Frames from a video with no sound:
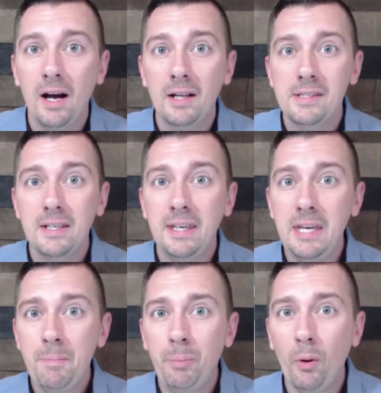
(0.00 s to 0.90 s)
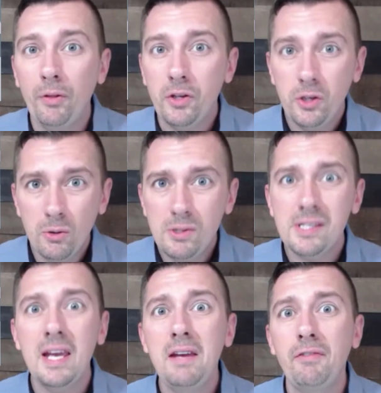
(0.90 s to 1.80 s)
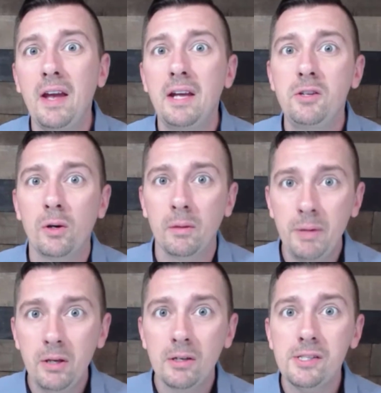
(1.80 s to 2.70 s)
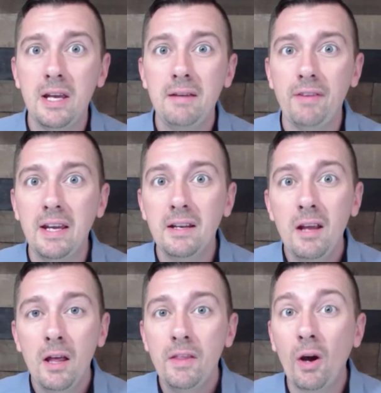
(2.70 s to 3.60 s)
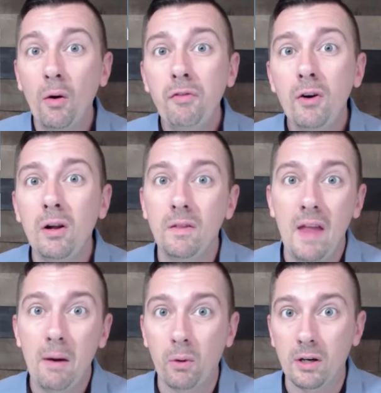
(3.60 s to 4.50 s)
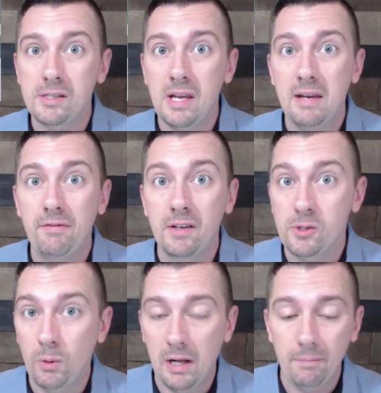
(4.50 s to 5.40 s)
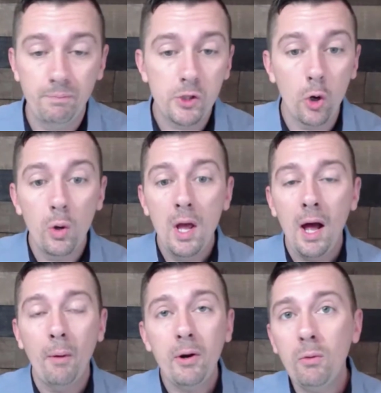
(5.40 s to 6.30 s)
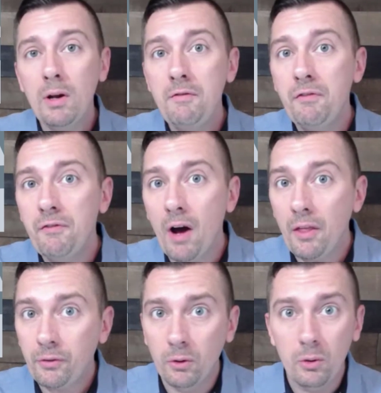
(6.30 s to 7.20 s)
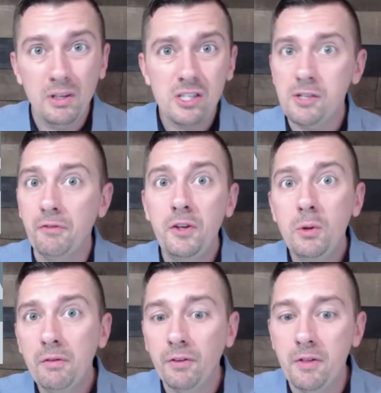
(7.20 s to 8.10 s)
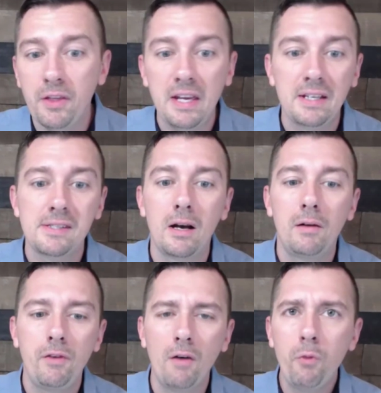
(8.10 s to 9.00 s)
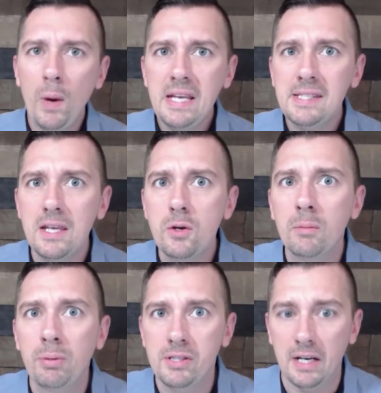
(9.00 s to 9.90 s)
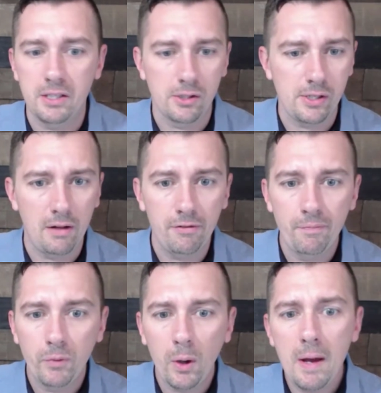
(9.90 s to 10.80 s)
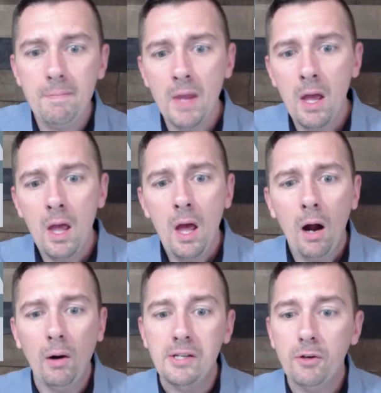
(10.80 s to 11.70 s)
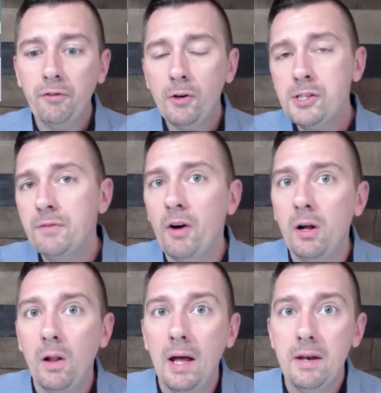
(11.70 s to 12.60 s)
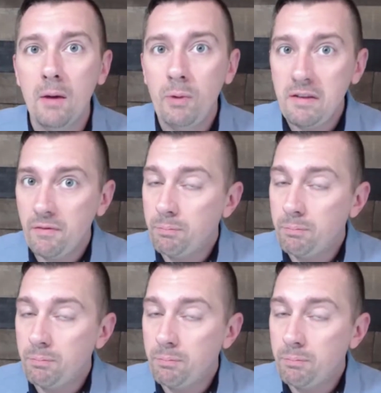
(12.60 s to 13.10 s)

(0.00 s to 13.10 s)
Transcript: to keep both you safe and your computer safe and the overall network safe as well. So I want to run through just a few different things of ways that you can protect yourself. Okay? All right, so first of all, and we've